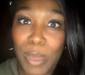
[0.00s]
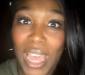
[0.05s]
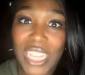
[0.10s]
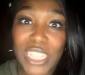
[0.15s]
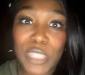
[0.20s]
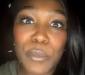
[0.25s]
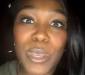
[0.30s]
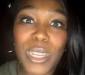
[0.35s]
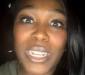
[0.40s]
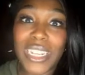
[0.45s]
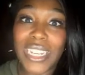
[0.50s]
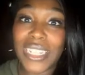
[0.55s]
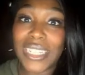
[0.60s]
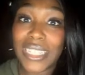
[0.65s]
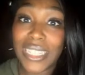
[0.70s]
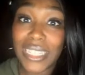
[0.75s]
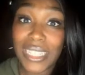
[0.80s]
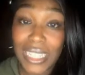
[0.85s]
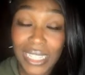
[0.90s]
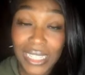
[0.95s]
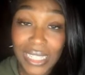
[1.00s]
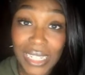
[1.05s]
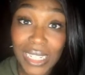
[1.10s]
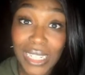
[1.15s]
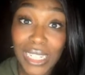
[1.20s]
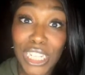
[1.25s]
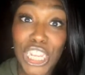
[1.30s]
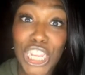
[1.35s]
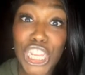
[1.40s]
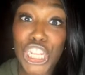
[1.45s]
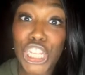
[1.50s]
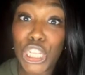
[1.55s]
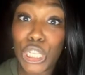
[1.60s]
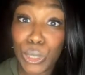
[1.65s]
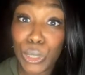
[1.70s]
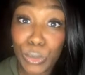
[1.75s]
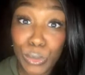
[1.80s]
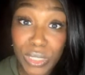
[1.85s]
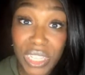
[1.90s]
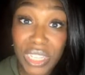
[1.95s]
has been consistently
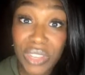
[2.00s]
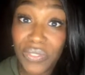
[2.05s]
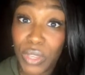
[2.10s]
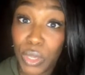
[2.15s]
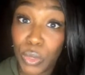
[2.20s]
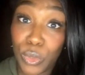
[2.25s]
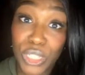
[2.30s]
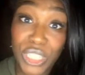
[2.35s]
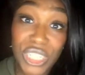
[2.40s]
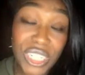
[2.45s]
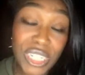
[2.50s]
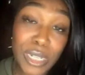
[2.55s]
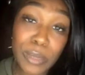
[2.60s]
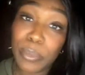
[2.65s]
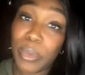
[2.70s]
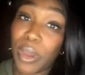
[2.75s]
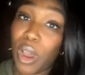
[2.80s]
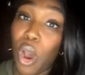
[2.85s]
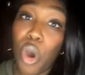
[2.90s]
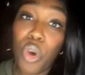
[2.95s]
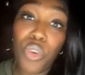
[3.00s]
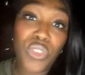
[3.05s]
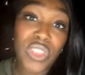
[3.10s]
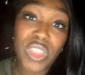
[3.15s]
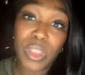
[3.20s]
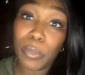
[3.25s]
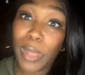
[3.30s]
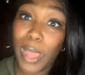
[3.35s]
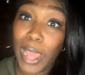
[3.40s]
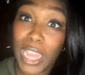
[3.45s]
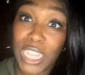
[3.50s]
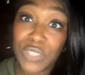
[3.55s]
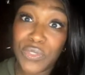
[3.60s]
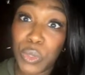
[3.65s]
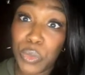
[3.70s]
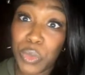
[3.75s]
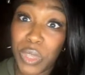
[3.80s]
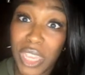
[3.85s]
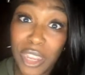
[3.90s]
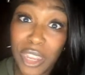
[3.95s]
losing viewership over the past
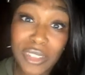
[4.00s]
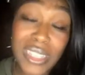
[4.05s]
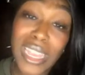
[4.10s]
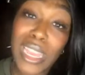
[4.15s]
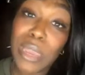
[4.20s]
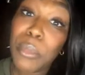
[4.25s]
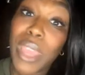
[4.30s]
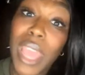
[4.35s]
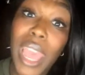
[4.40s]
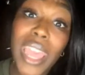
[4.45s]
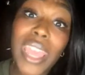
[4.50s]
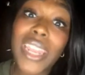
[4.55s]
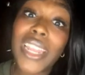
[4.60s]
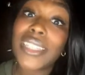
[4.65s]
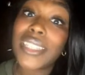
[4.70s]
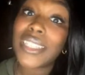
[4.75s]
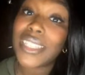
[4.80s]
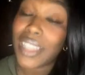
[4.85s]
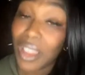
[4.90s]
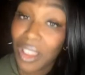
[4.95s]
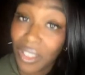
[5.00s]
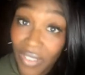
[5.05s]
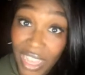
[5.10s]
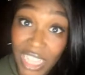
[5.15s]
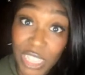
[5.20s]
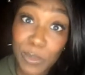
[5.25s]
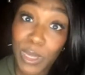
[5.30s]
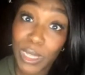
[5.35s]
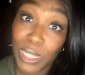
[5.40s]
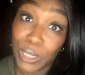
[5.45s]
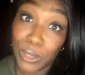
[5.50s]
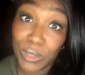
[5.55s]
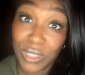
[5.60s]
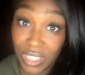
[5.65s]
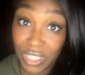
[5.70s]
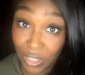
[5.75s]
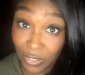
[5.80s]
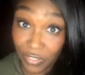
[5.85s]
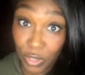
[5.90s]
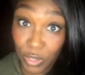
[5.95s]
few years. The NBA in itself has been
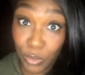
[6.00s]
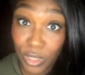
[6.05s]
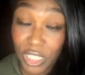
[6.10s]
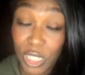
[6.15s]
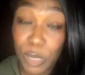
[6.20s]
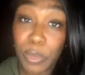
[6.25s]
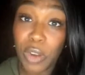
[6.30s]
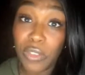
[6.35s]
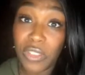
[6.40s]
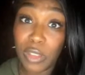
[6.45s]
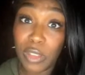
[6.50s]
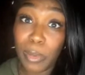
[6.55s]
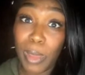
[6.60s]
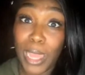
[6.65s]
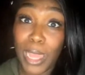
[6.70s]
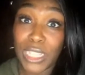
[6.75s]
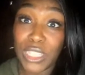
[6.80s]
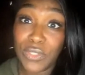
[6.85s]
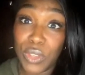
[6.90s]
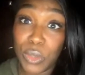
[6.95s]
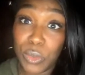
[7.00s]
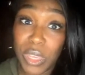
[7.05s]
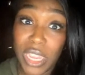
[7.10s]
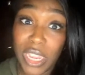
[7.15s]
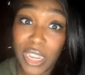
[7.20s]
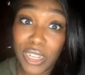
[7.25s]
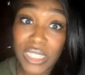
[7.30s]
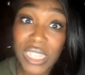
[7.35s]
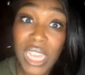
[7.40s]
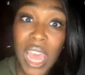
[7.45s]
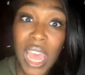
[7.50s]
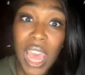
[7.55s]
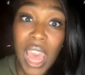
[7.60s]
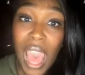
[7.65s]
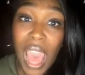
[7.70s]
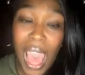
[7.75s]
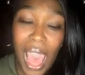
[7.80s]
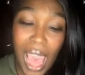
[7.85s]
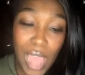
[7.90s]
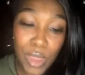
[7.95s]
losing viewership over the past few years.
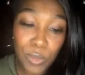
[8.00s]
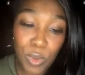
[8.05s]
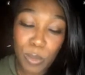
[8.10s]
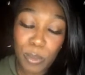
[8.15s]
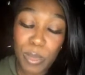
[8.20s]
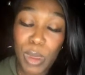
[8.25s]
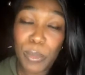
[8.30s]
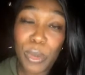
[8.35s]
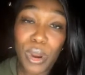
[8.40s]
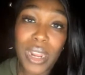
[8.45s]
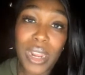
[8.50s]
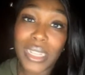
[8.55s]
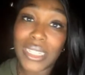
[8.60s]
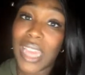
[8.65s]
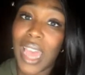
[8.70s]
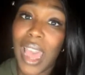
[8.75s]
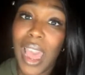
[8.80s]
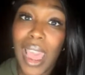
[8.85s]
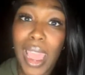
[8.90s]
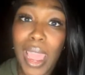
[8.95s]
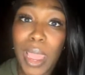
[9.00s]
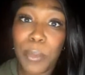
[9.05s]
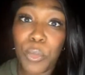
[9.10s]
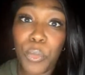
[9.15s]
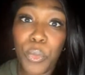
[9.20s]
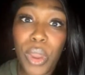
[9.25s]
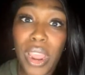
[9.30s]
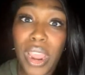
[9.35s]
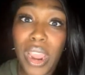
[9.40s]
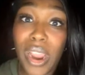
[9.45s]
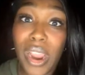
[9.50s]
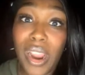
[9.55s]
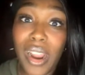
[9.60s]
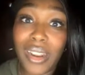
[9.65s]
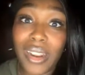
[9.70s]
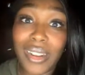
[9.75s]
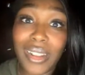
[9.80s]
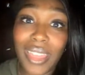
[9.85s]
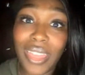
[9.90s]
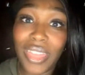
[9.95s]
I remember a time
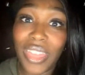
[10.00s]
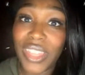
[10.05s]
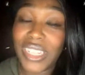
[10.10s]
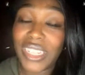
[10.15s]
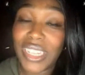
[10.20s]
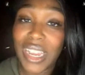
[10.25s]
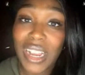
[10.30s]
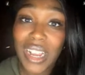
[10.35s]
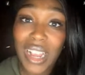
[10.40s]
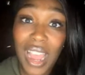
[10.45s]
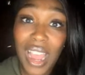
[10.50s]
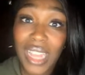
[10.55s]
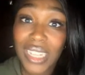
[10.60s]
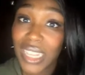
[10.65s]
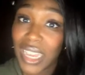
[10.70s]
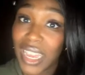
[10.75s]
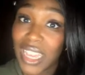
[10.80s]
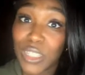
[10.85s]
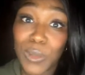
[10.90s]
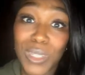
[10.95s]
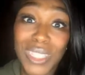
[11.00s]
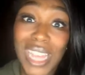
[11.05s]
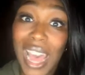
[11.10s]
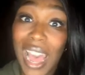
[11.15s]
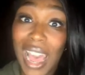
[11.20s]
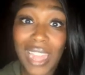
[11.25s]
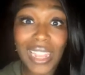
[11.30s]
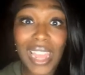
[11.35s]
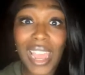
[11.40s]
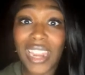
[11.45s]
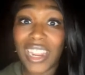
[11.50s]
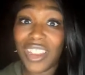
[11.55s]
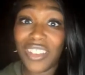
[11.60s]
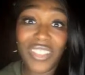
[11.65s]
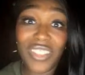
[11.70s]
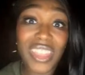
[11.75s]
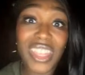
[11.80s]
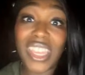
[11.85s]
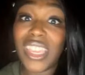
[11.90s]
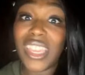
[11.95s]
where the dunk contest was the highlight
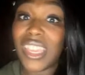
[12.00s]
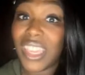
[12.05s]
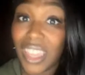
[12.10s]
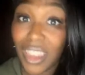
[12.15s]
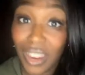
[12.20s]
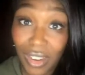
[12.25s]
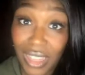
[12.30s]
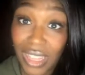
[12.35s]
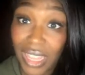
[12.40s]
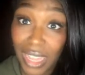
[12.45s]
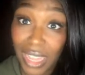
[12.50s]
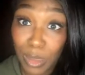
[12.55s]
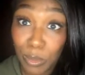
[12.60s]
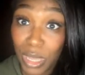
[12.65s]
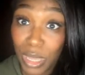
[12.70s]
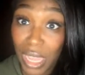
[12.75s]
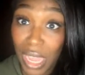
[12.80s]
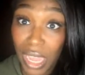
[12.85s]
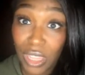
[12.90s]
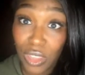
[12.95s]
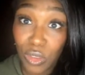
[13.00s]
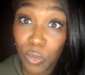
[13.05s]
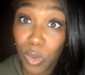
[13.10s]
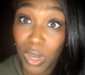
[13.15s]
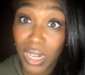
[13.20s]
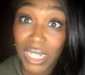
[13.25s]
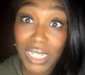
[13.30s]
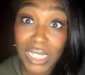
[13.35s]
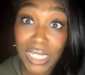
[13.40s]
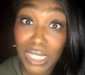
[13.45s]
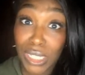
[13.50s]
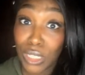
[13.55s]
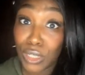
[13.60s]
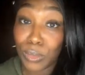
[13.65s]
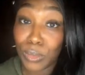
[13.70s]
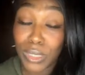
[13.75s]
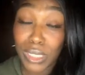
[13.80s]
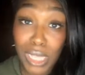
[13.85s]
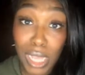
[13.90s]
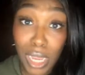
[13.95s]
of the year in the NBA. You wanted to see
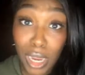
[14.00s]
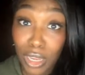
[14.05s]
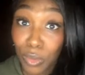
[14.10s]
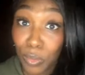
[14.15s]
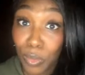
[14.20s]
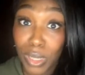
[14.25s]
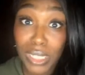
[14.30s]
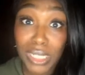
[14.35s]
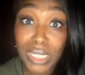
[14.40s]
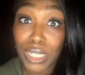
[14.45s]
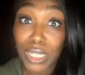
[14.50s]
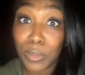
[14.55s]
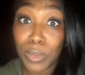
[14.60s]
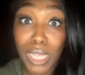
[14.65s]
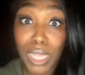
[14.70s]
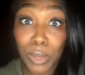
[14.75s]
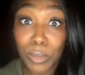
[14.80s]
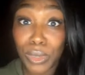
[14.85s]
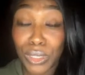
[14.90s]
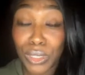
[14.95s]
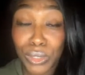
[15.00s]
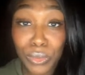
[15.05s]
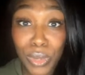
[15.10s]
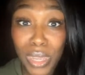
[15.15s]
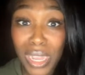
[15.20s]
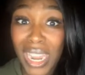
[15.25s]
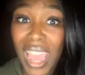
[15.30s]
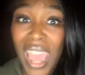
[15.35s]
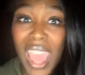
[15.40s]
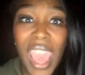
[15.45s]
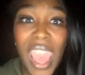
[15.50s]
who was there. You wanted to see what they were doing.